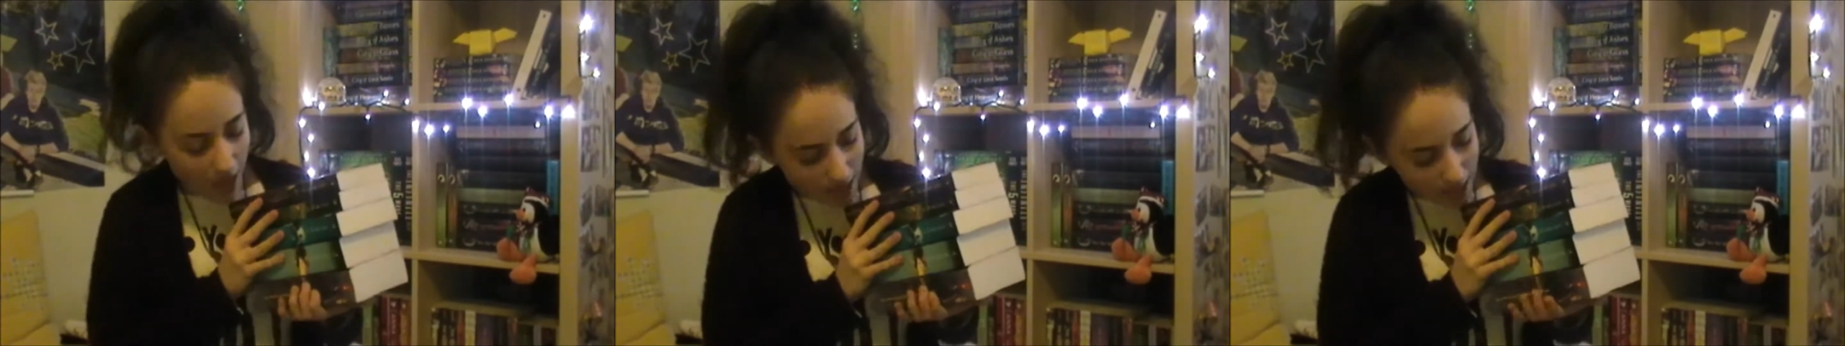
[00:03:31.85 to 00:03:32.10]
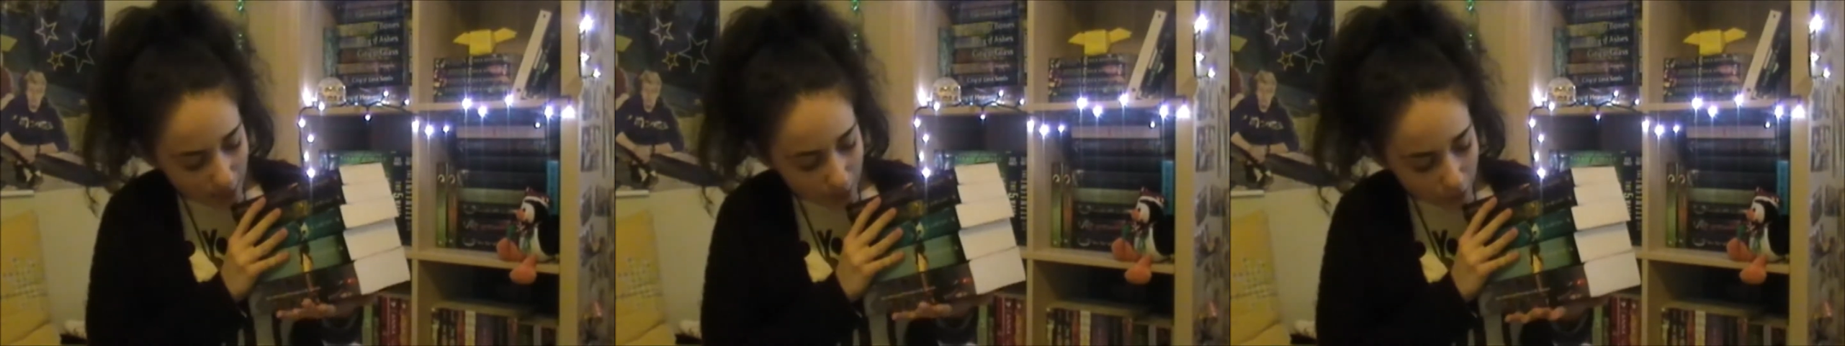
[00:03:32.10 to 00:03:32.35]

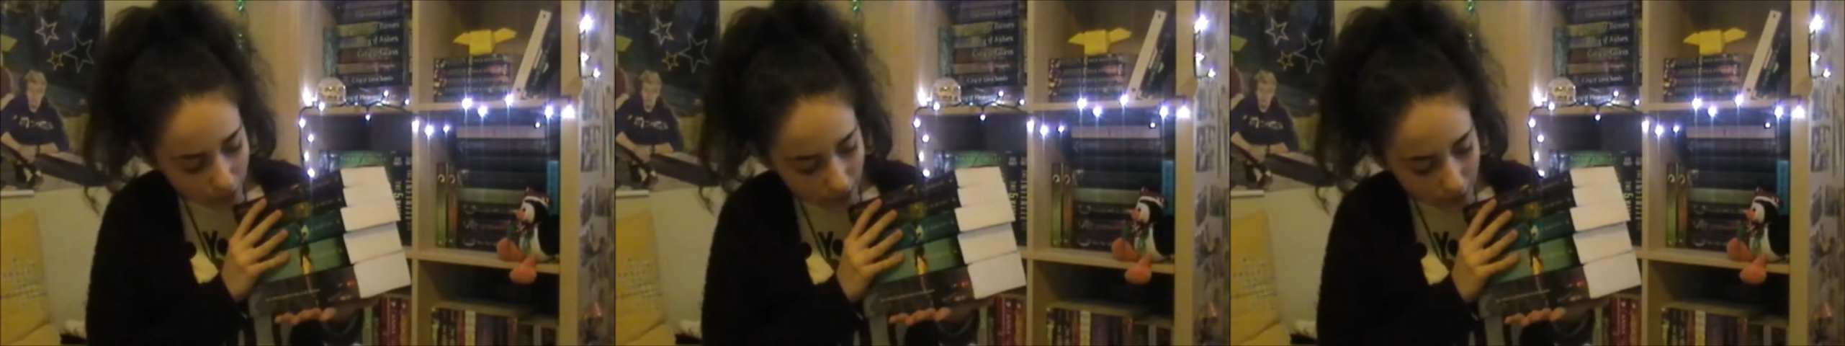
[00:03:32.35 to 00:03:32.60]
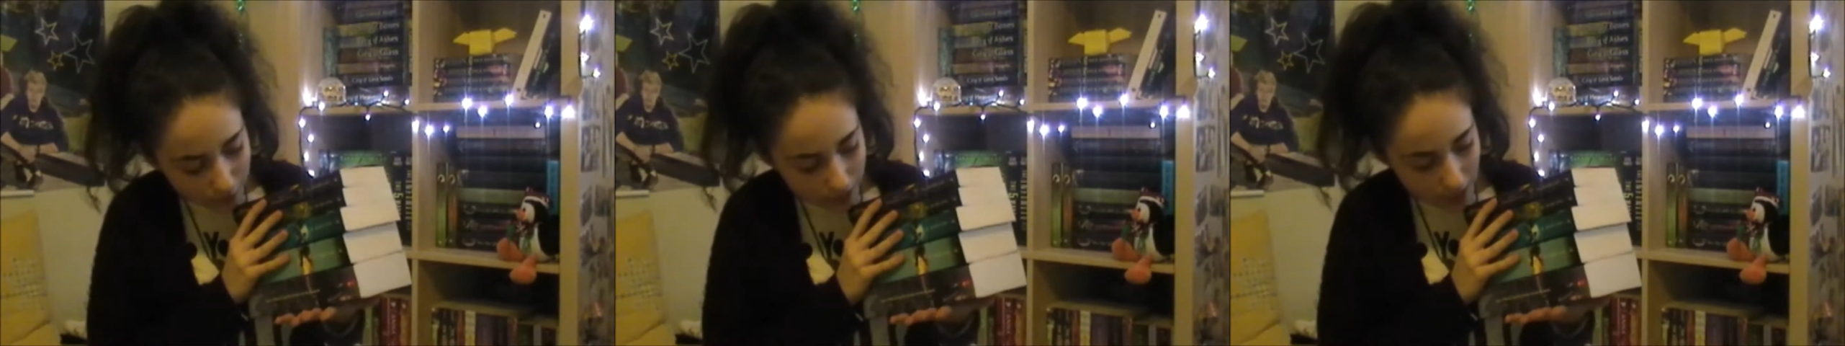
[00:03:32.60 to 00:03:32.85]
and I'm really
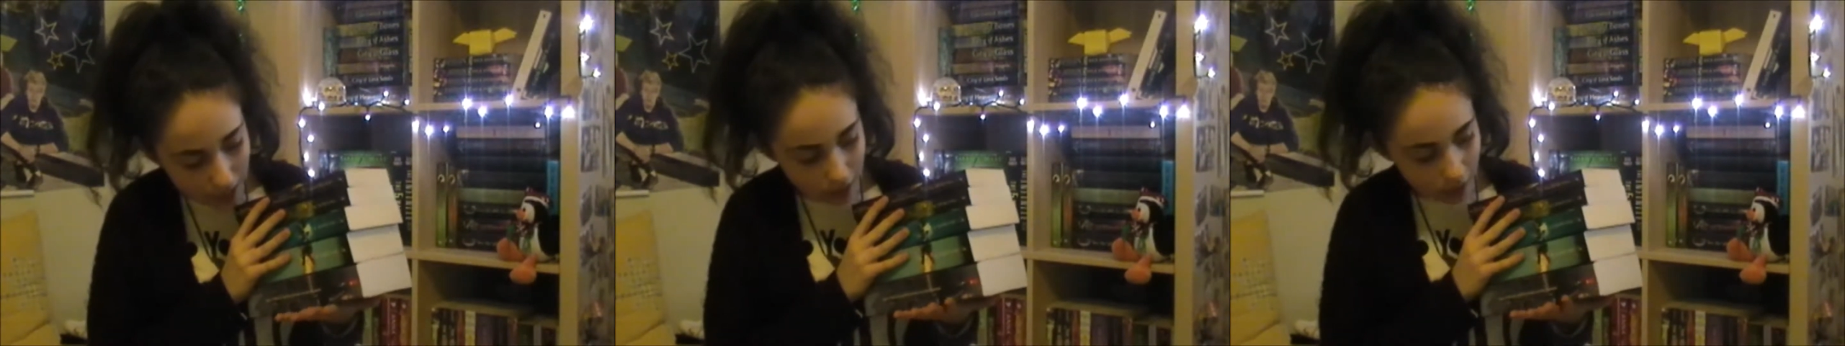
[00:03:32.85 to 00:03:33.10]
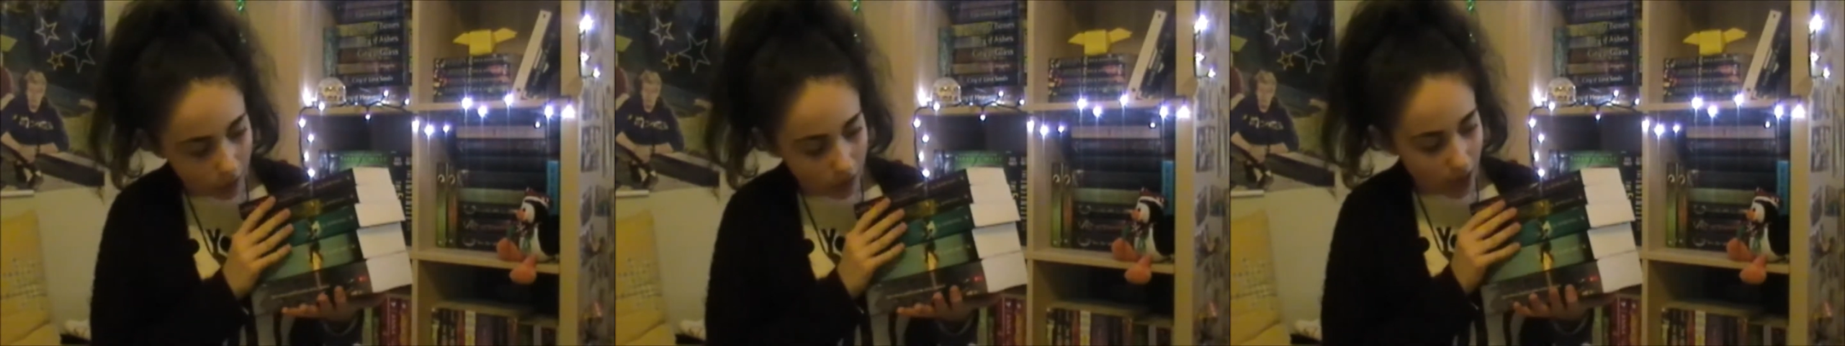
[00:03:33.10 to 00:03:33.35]
upset
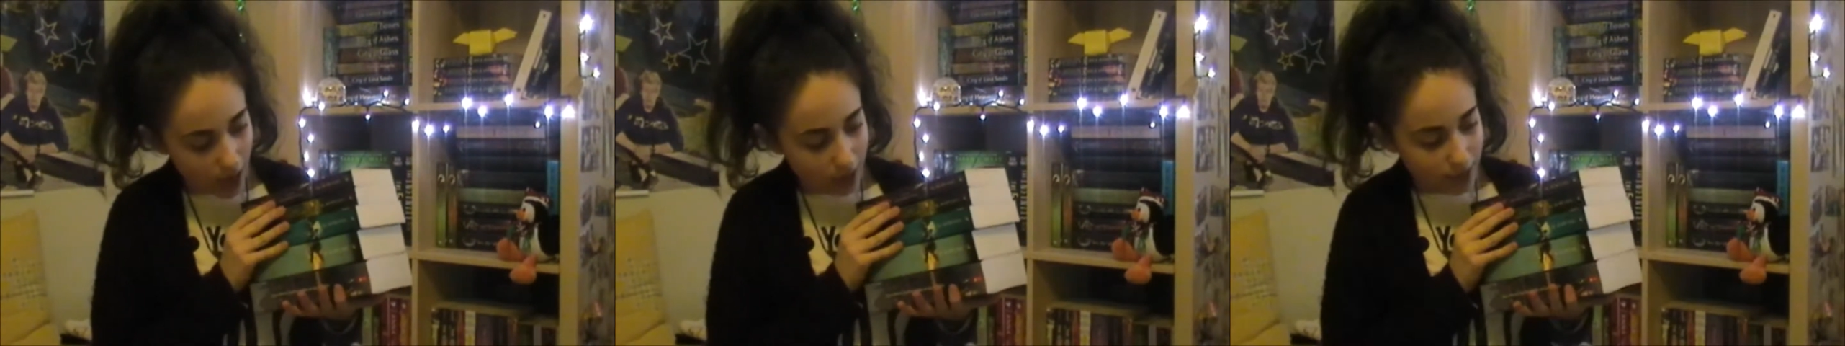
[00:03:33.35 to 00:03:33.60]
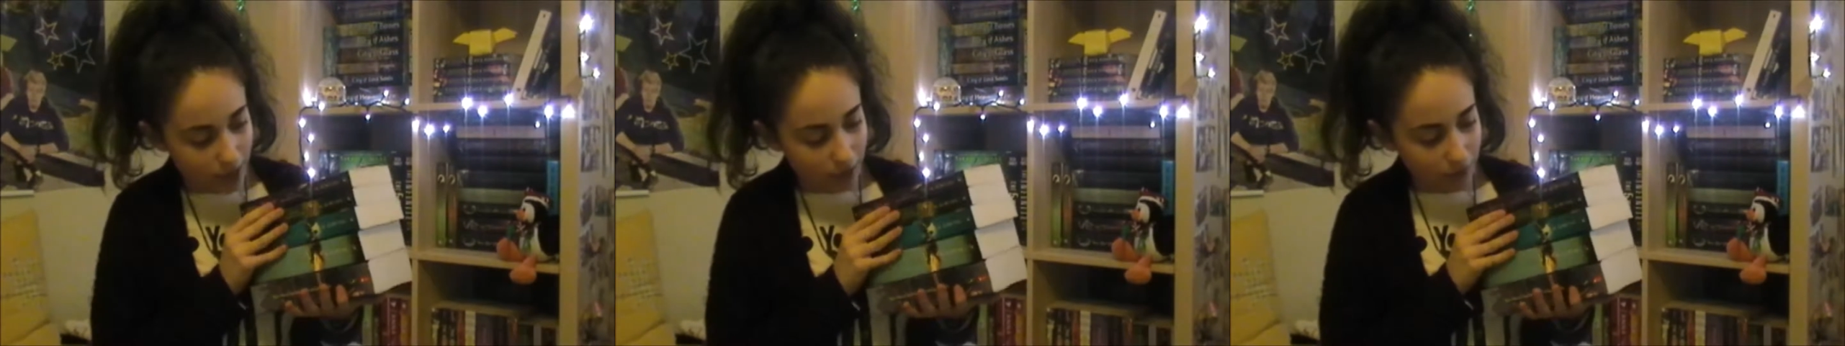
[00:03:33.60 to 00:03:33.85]
though that
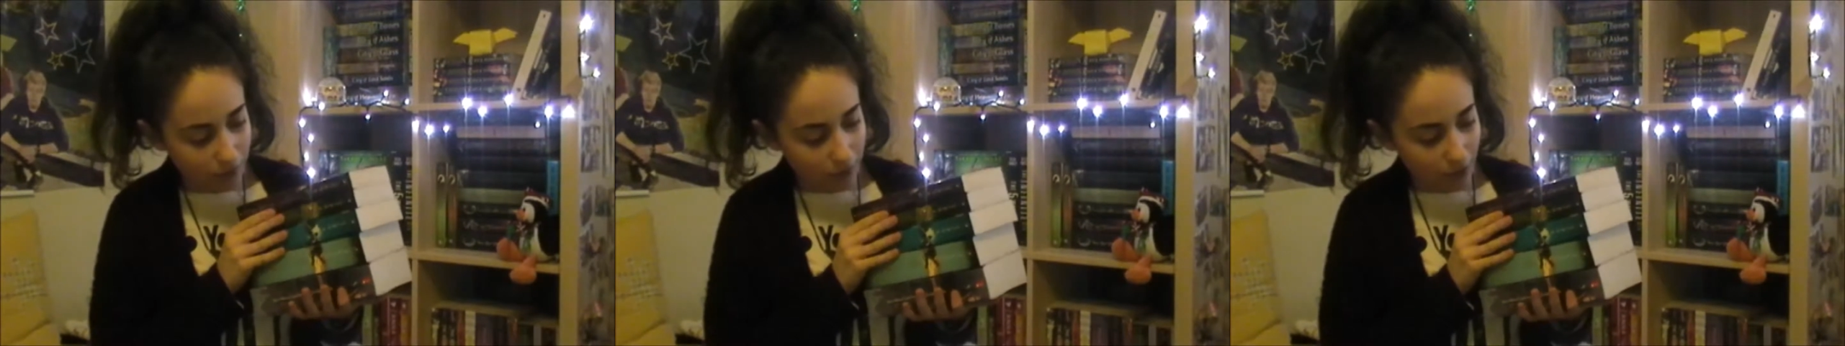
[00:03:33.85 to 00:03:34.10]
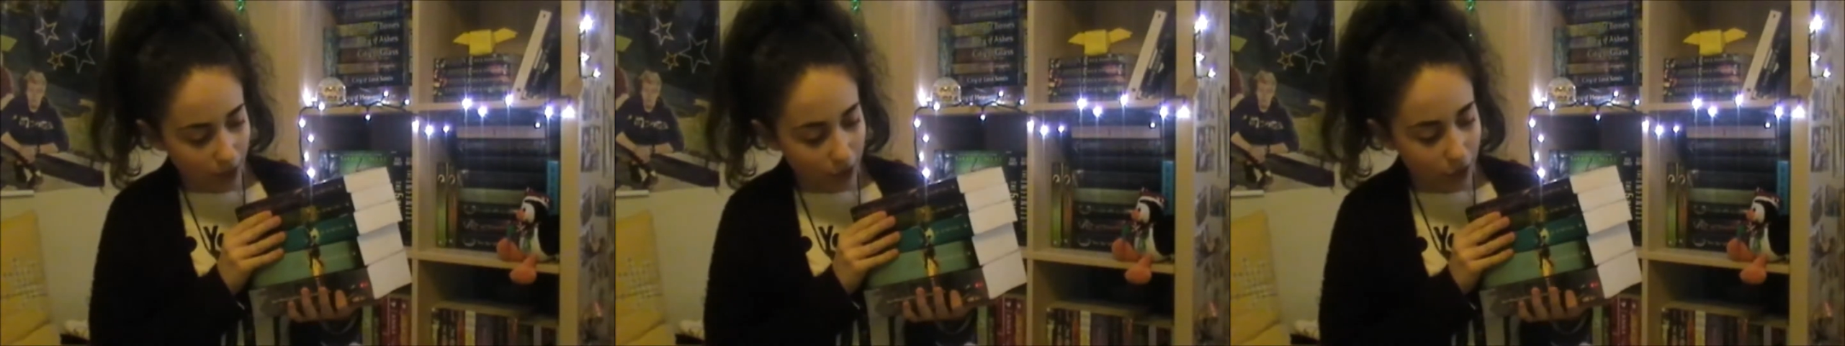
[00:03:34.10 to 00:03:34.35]

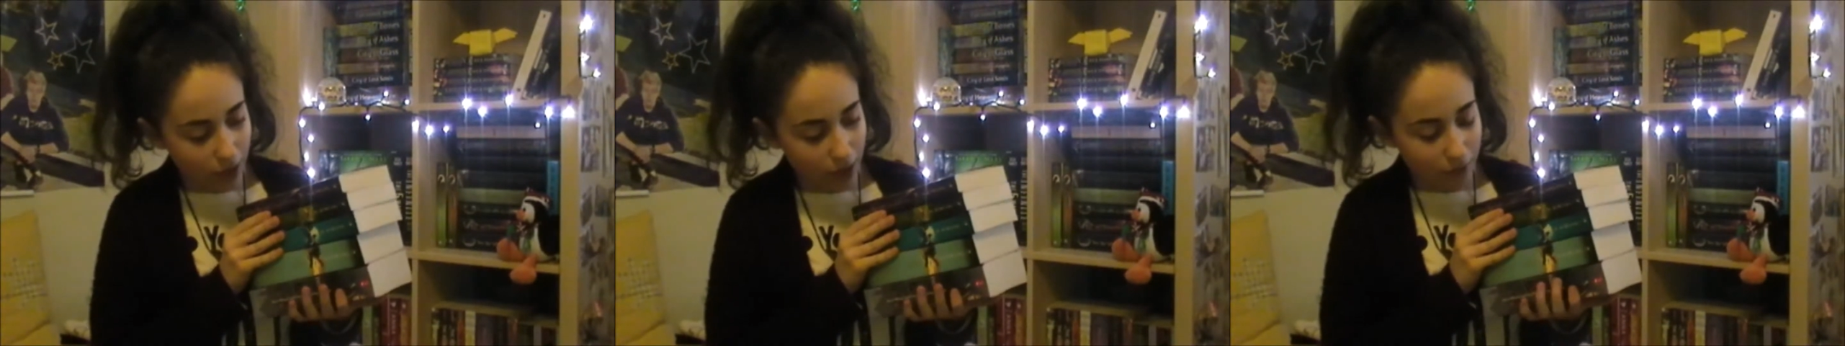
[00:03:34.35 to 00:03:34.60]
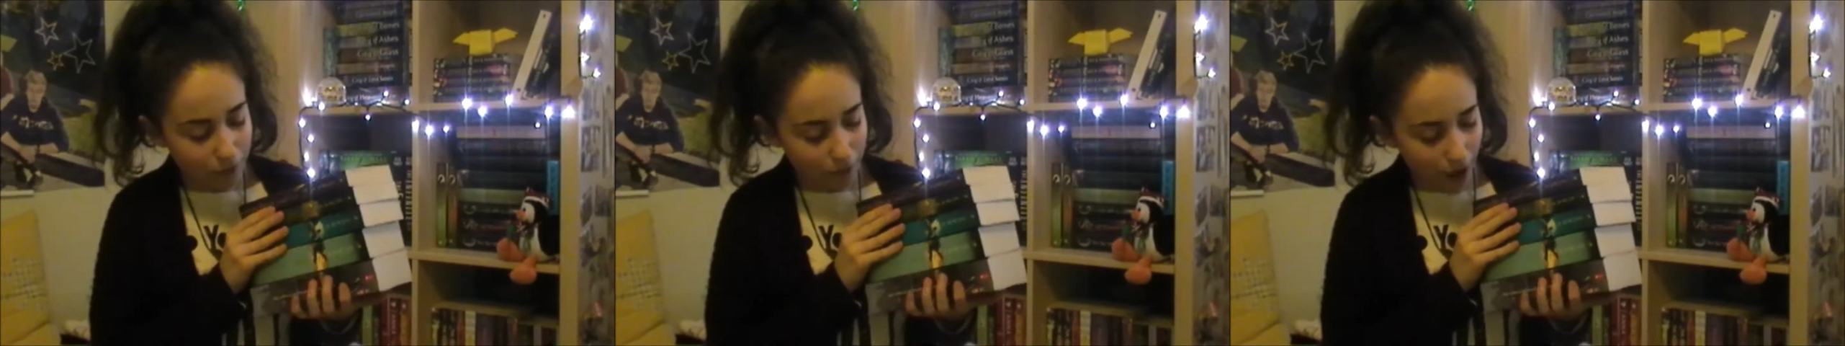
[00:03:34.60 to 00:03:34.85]
I
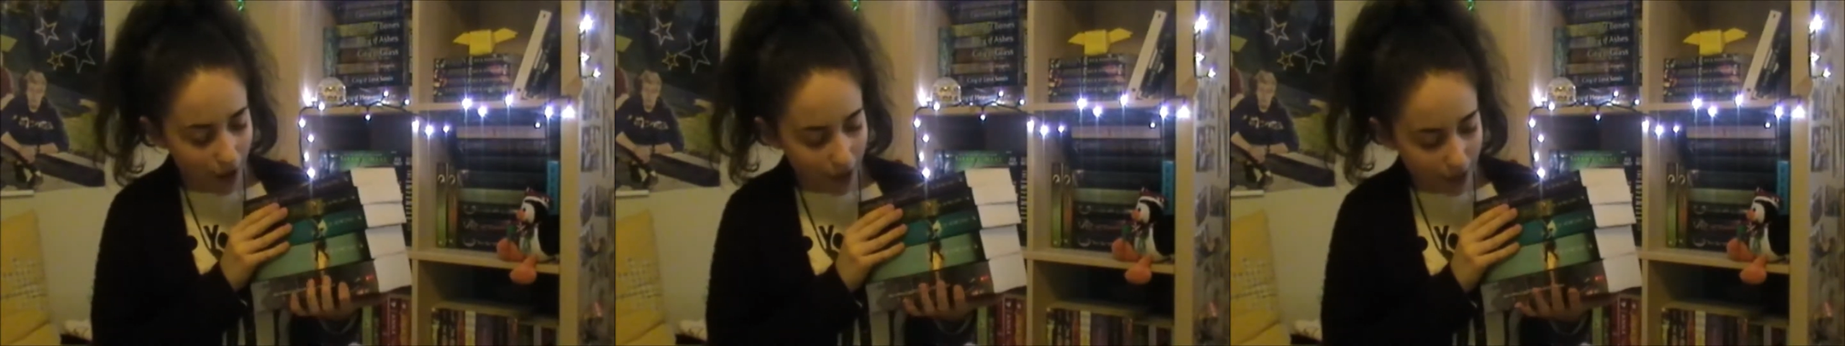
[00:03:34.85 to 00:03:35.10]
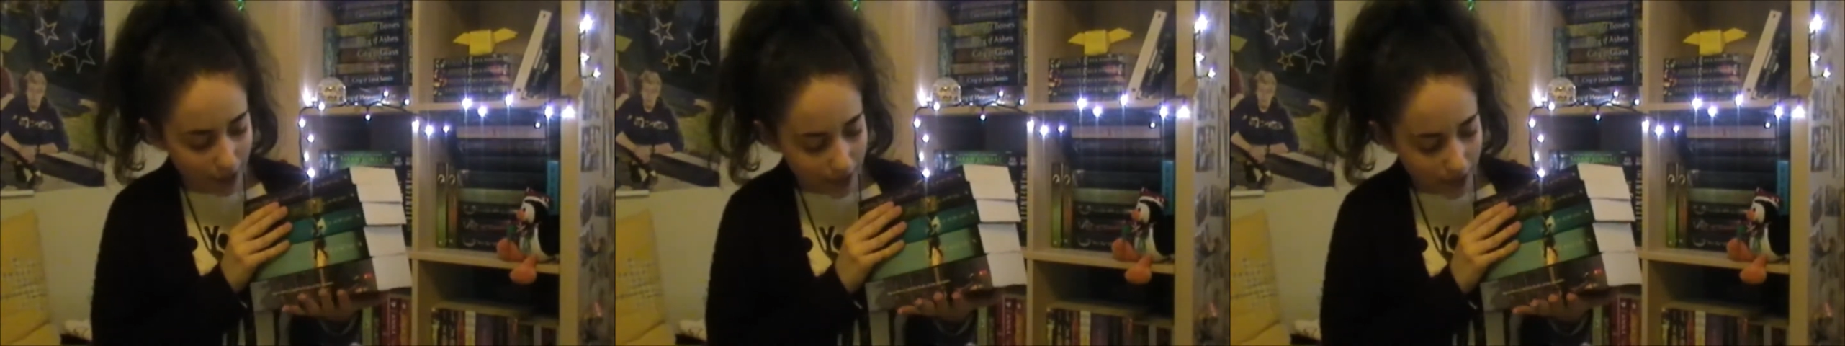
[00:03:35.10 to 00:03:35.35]
couldn't
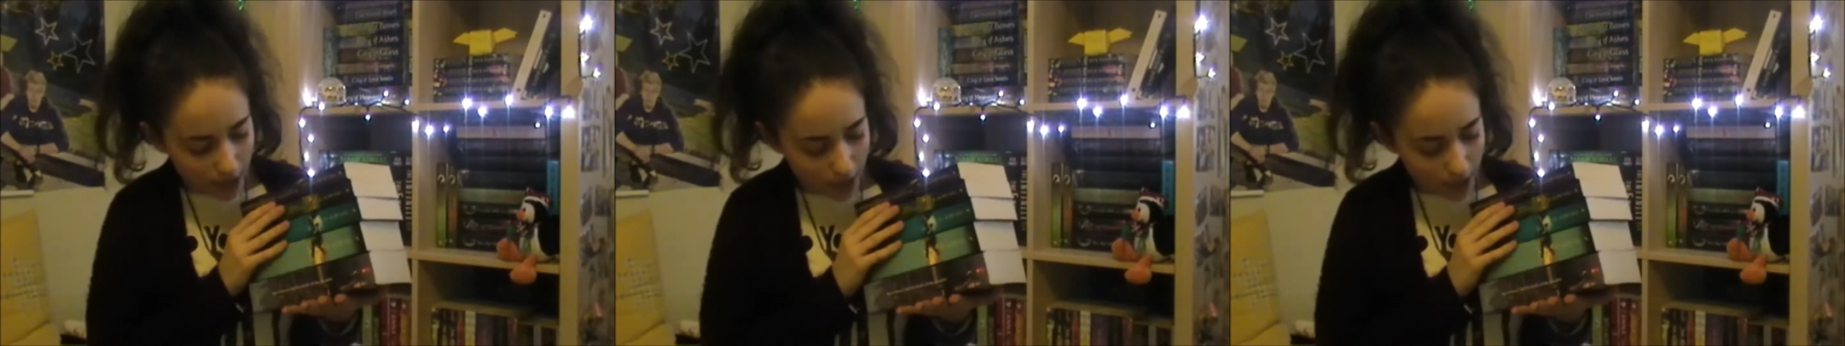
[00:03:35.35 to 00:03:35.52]
find